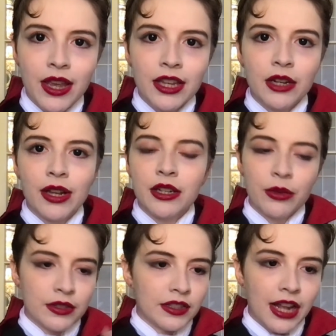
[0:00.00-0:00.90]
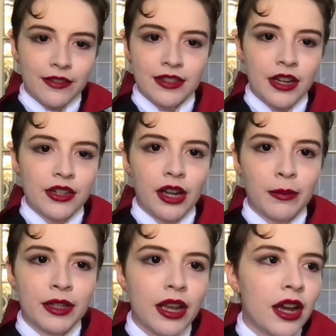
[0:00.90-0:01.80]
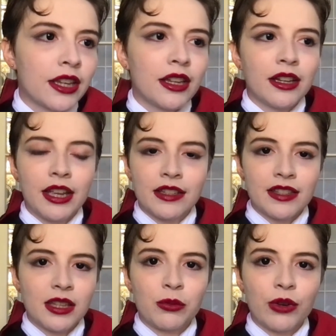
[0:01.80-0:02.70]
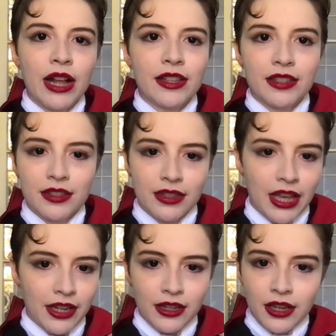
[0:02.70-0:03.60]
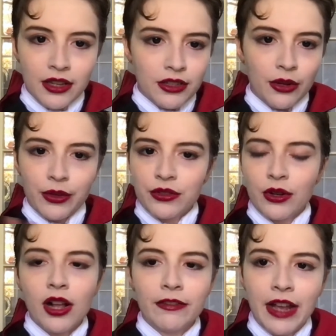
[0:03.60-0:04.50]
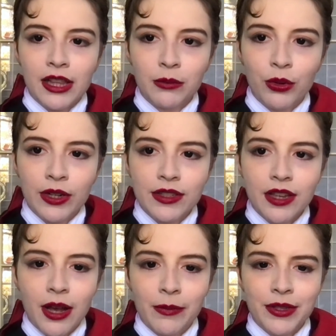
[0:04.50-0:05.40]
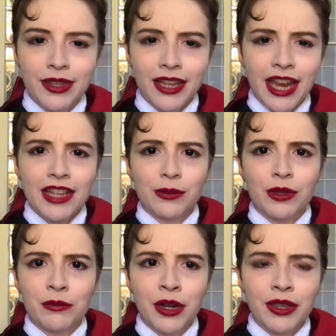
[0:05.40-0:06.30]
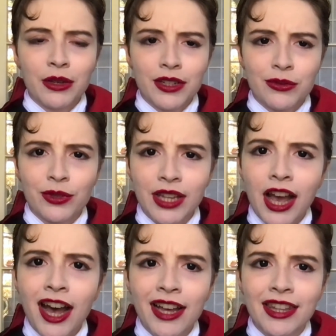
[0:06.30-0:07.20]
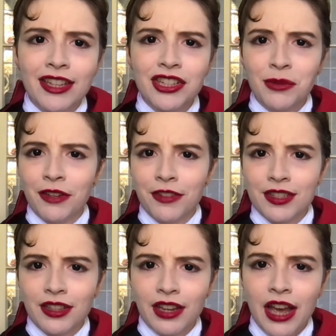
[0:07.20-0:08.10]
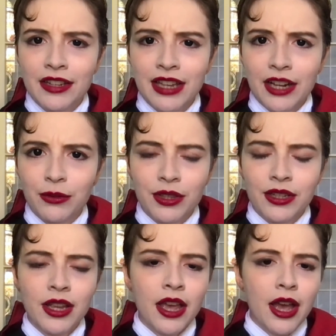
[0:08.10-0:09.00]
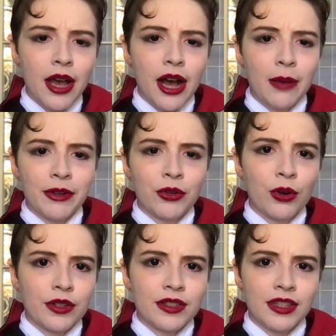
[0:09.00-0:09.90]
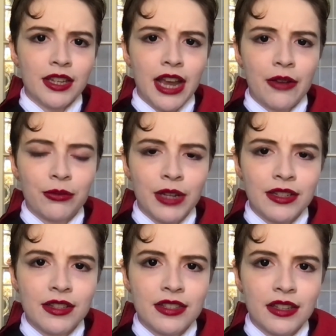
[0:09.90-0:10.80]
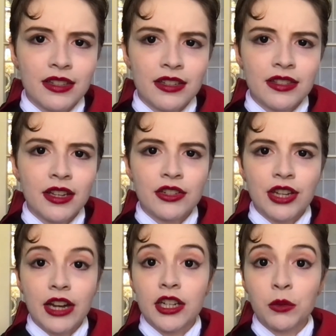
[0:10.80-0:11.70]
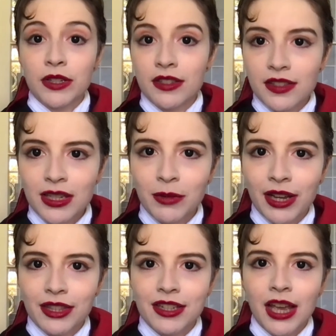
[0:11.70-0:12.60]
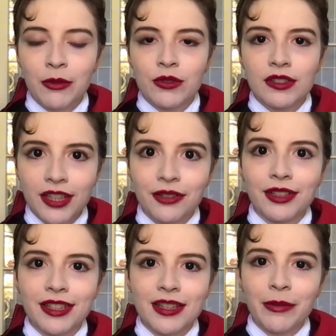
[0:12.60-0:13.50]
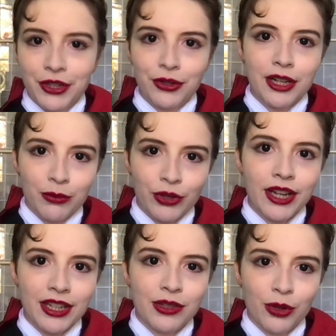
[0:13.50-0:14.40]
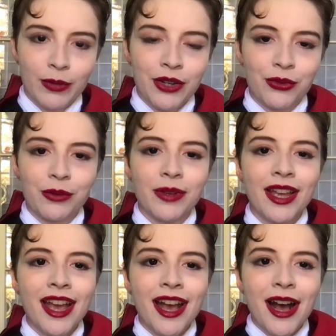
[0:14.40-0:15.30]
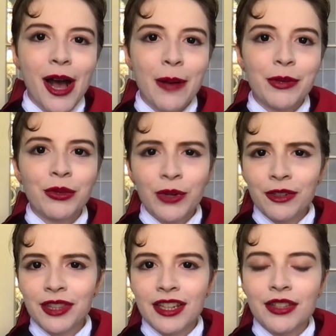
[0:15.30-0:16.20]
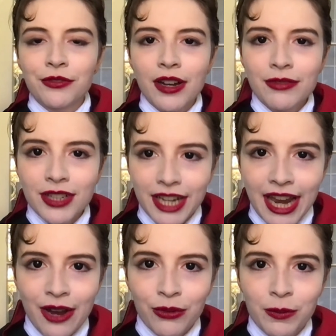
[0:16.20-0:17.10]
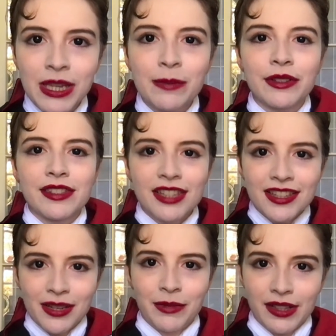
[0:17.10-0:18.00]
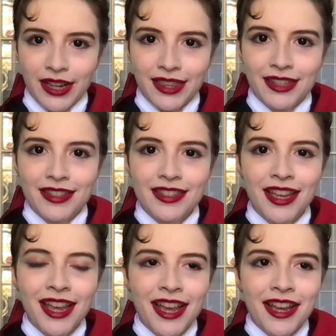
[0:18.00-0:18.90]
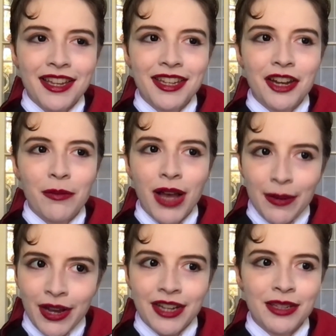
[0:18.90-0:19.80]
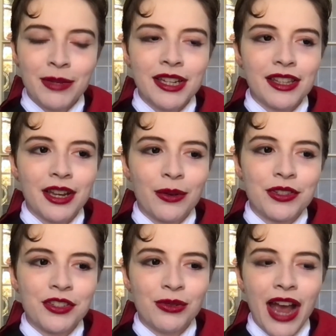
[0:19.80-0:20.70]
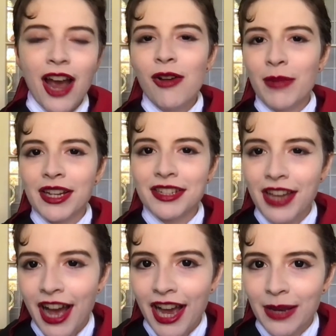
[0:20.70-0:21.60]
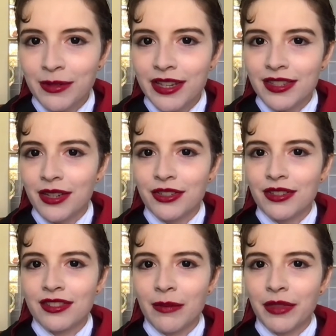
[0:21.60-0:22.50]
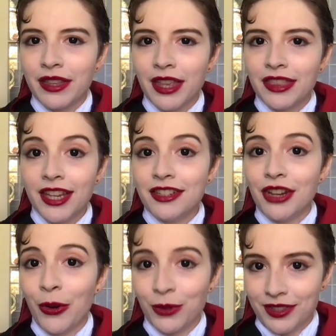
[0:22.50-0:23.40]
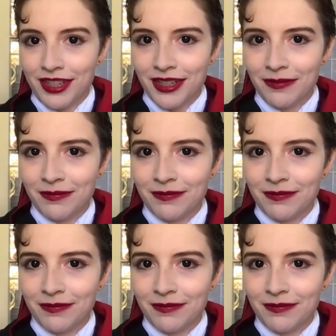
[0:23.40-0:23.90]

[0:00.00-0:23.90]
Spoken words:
You know, I know there's a lot of discussion on hypnagogia and sleep paralysis and that. You know, those are all valid points. In the case with the monk, though, it is really odd that she made physical contact with it. And of course, the account from 1966, she actually wasn't sleeping at the time. It was literally something trying to break into her bedroom. But the weird thing is, for every account where people see something like this, you know, my mind immediately goes to how many times is there just something that they don't see?